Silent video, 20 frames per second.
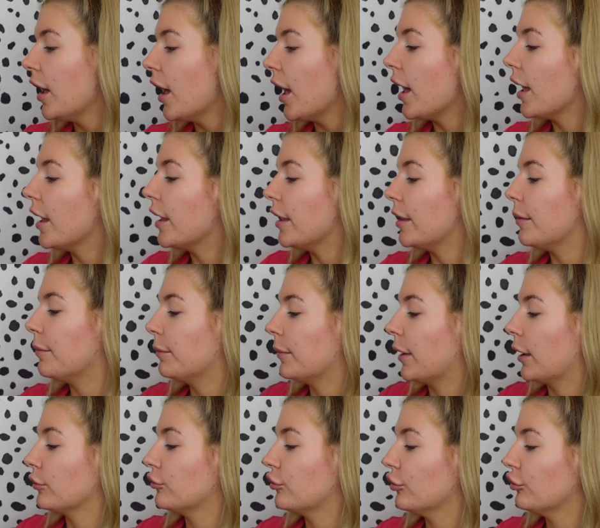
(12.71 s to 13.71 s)

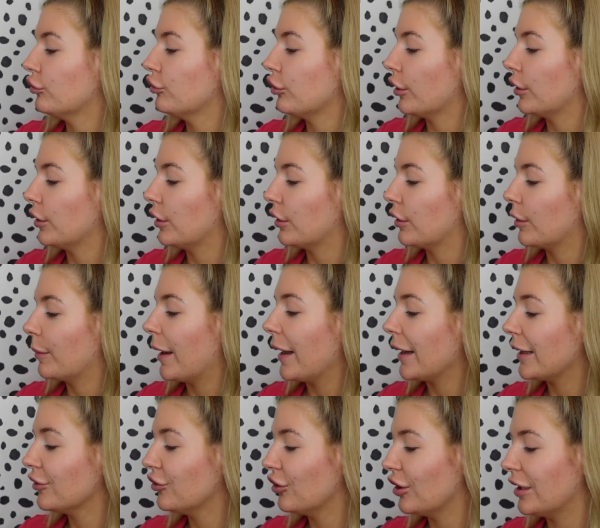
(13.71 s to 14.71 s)
I'll just show you the
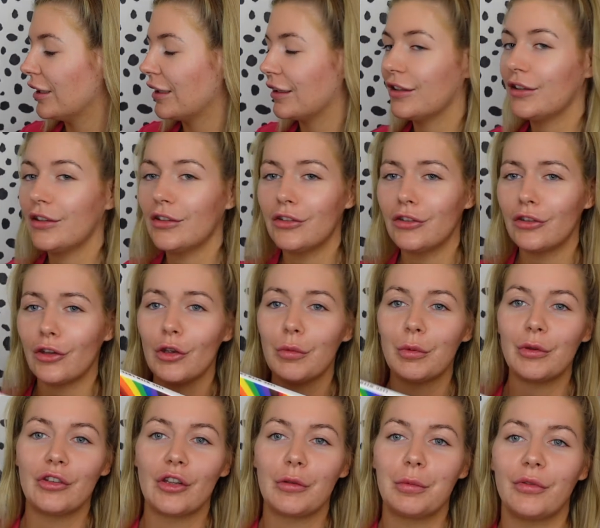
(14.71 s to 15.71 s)
packaging. It's
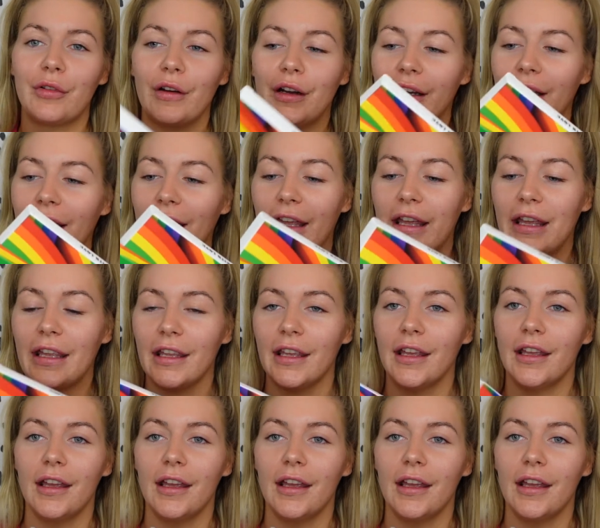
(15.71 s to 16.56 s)
super funky,